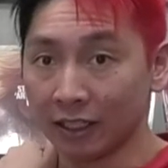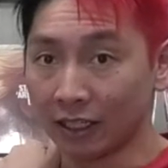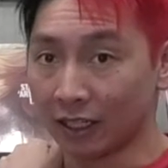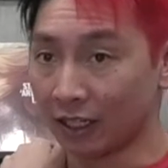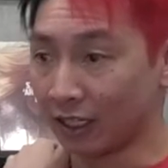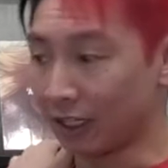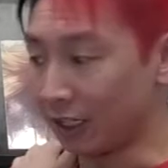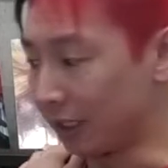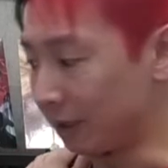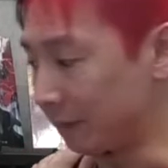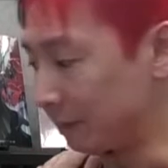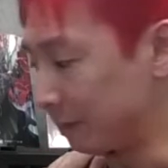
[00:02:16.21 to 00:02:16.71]

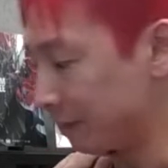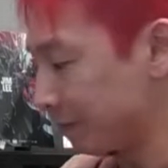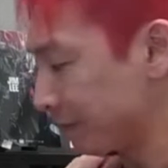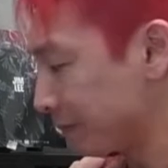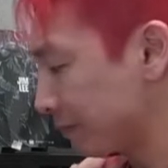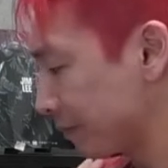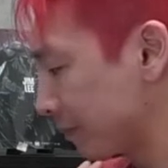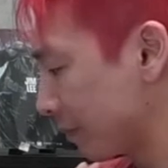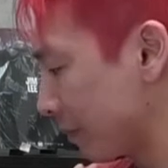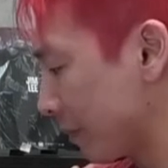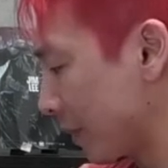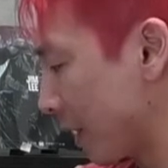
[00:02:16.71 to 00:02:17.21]
Um,
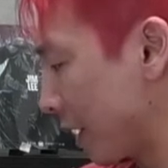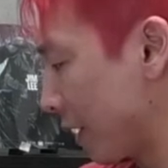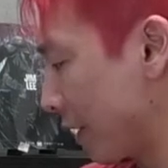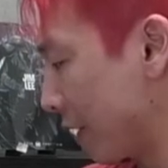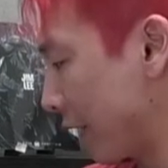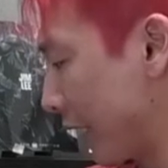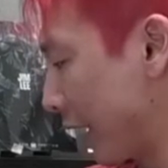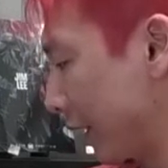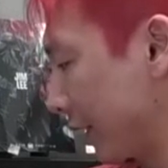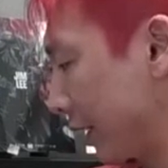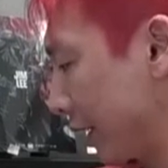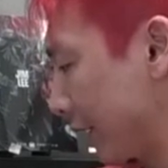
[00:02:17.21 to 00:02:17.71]

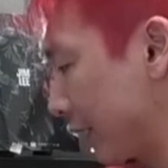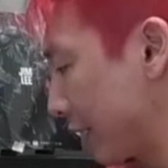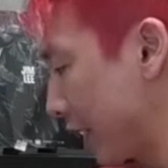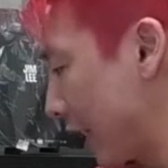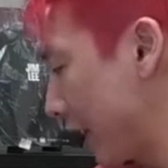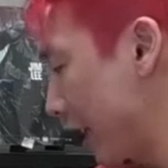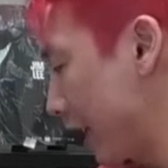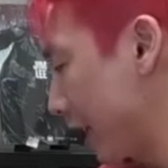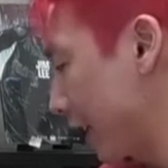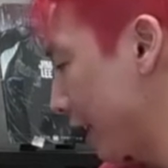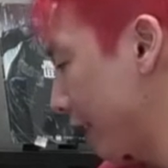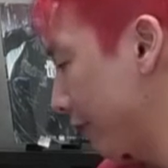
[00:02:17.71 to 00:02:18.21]
that they're
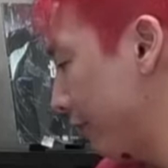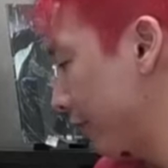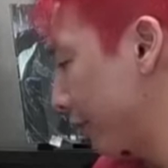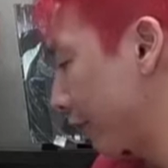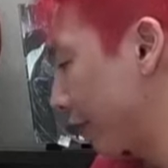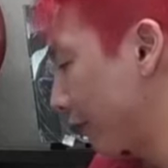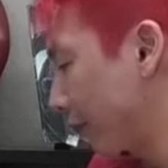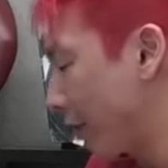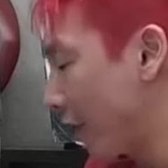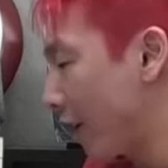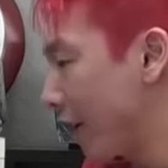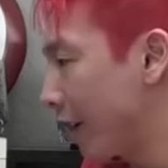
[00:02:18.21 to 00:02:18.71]
saying if the
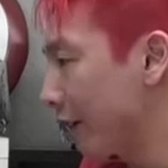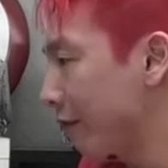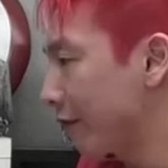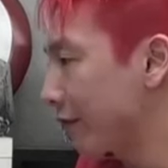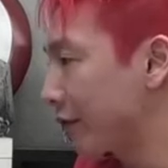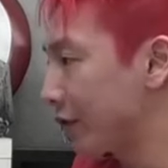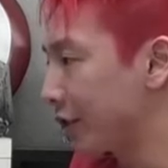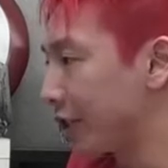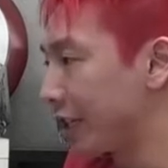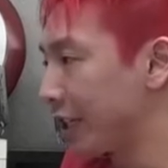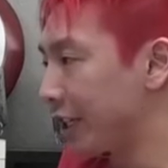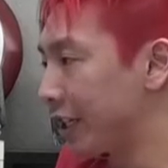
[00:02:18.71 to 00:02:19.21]

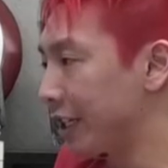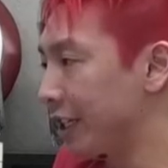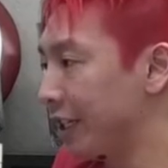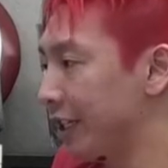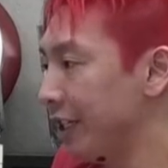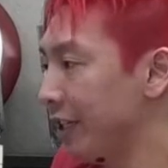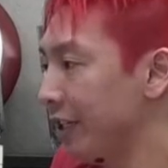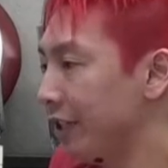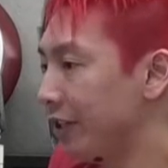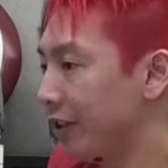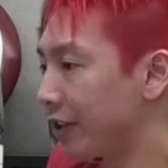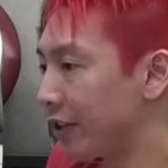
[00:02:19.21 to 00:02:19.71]

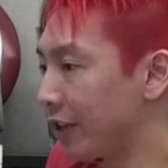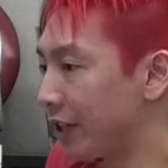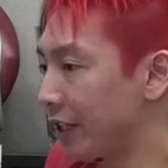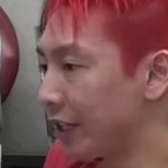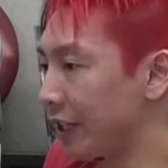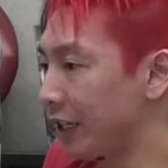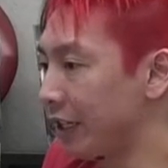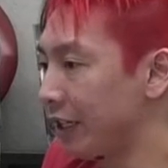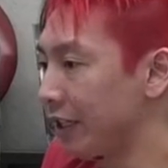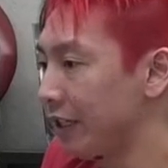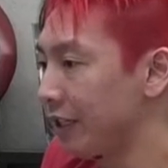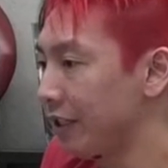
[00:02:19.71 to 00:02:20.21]
5G
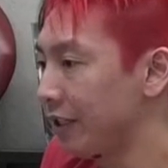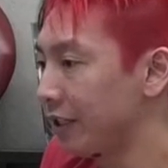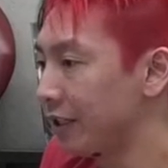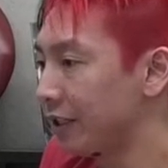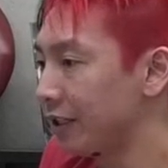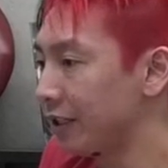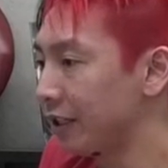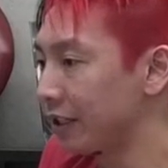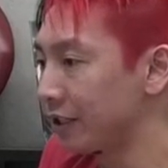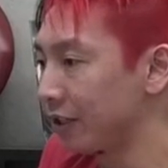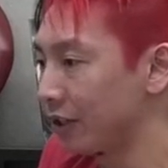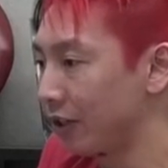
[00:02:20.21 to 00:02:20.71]
thing
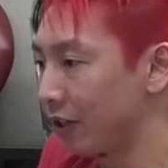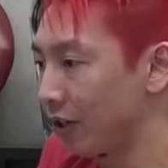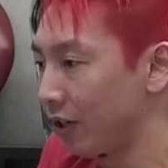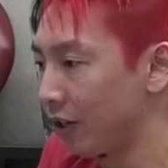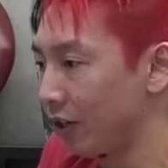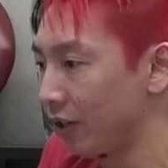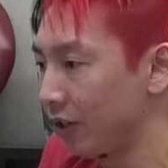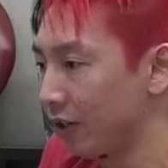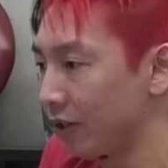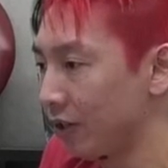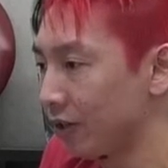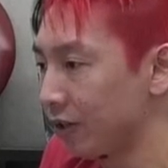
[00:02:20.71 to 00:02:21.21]
does
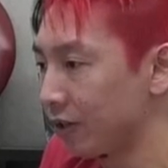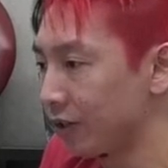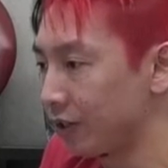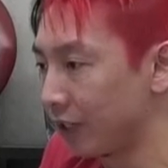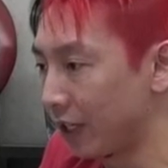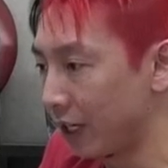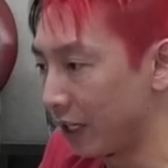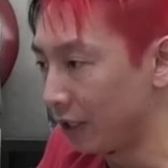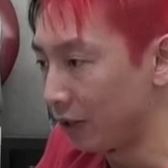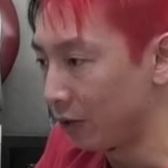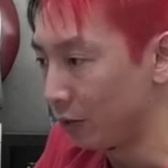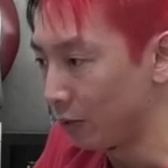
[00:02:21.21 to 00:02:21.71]
not
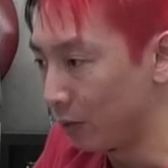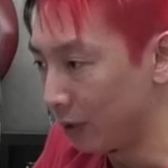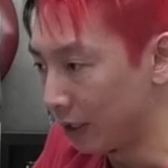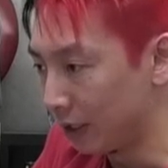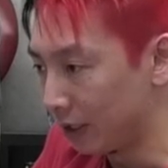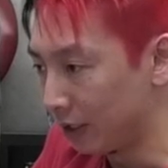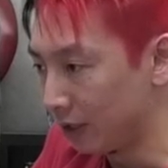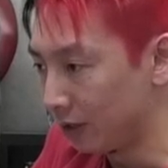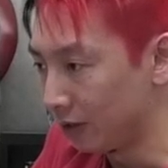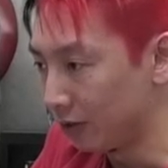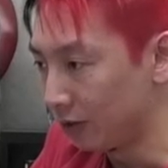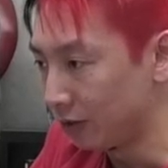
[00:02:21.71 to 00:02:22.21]
sell
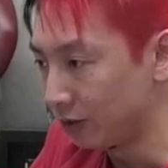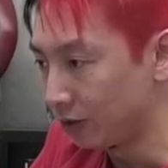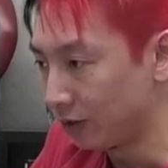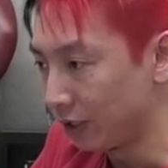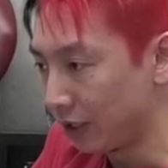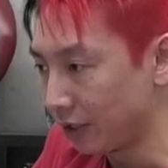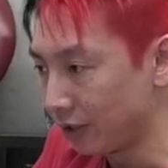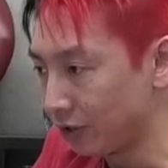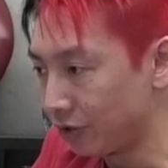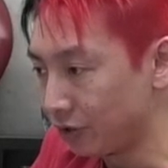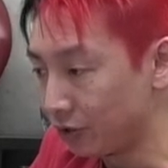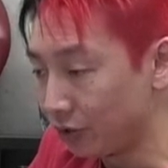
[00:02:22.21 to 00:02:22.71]
well or
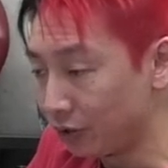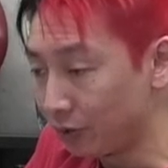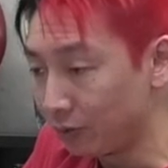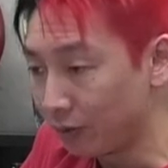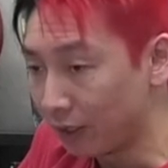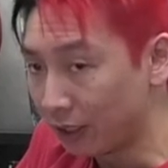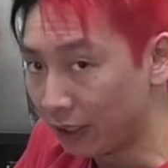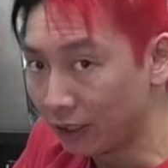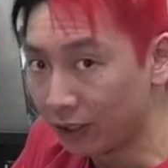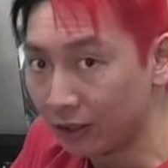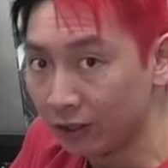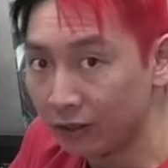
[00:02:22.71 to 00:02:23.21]
doesn't do
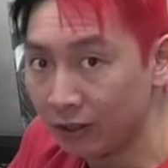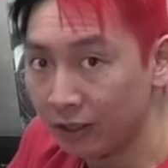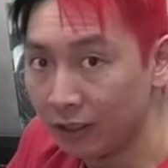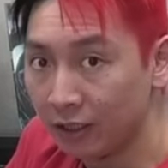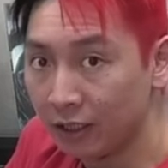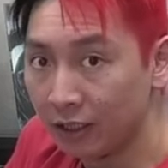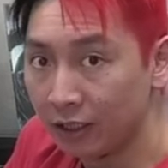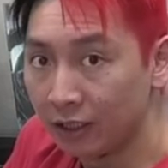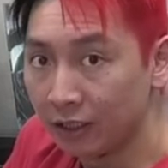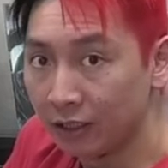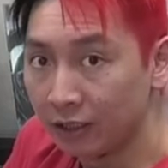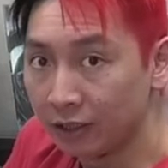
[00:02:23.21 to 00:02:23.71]
well,
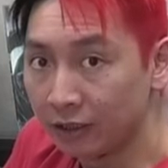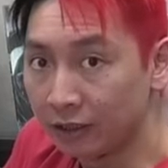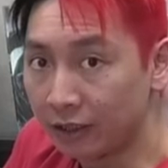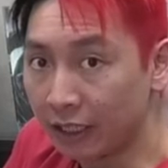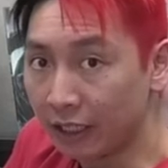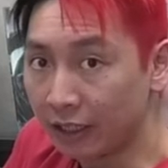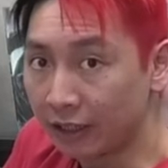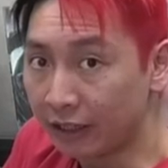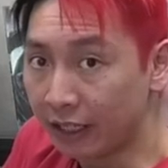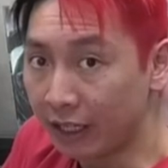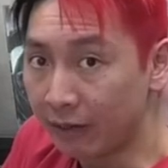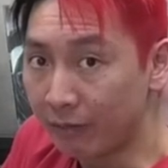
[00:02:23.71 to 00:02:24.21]

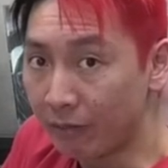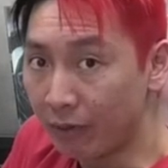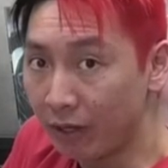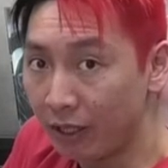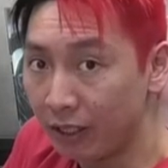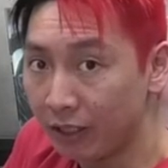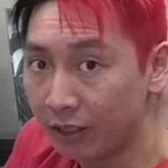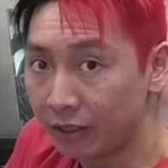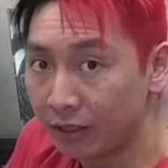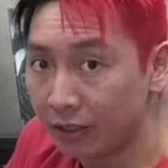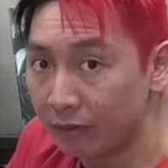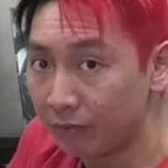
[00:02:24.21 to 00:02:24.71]
that they
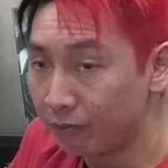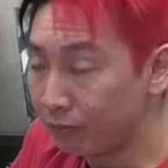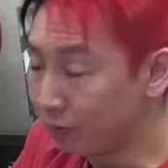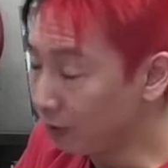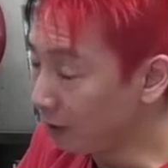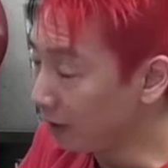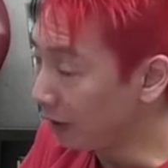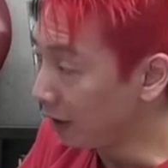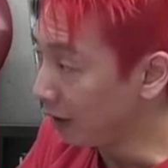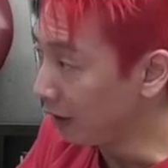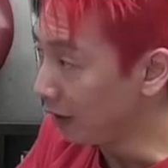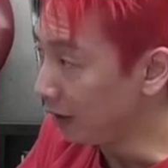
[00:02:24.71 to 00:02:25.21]
might
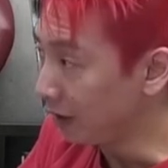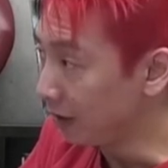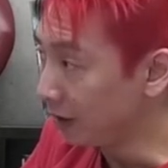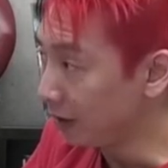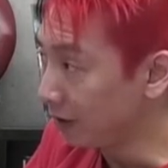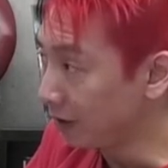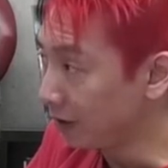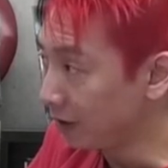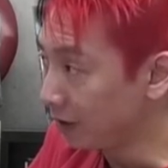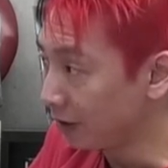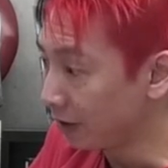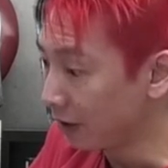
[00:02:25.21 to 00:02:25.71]
completely
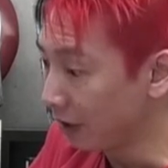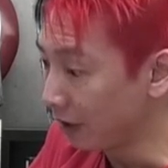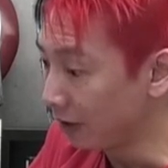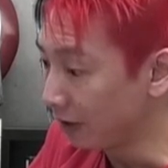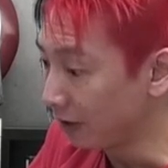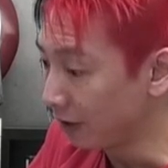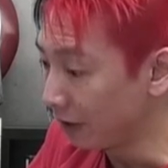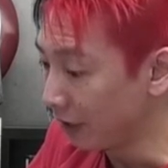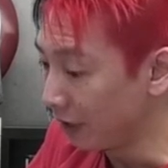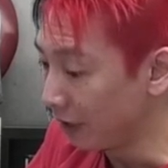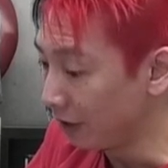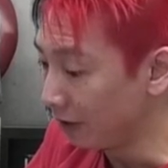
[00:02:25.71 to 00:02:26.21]

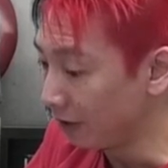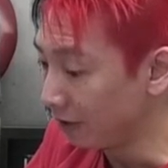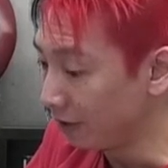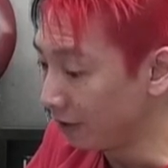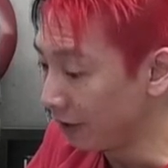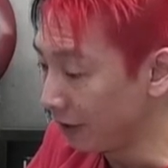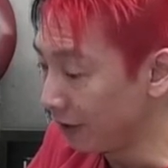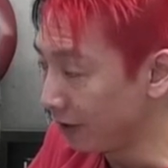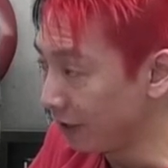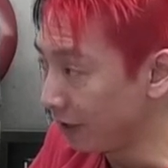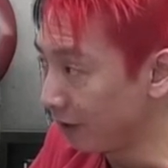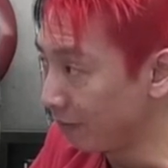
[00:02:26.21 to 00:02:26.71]
shut down
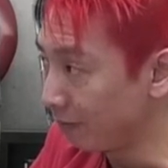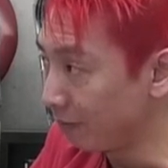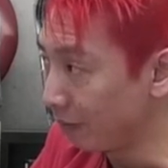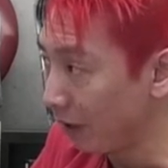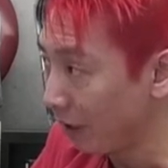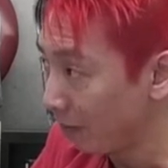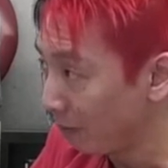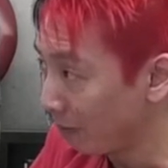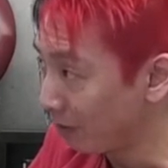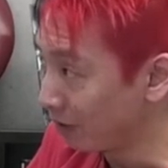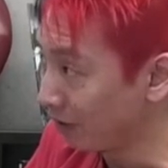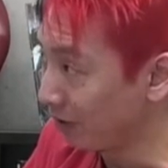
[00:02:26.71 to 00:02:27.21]
DC
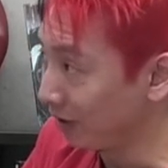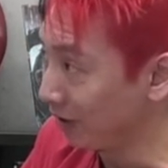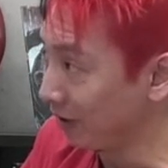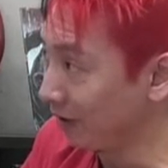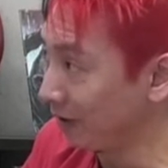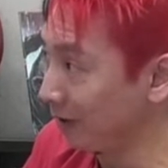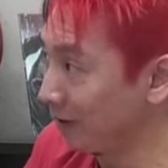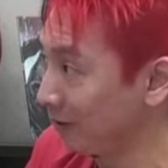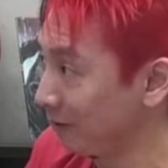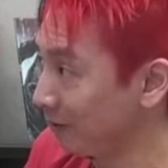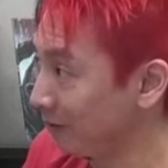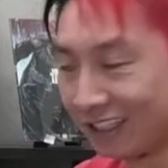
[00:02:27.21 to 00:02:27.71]
publishing.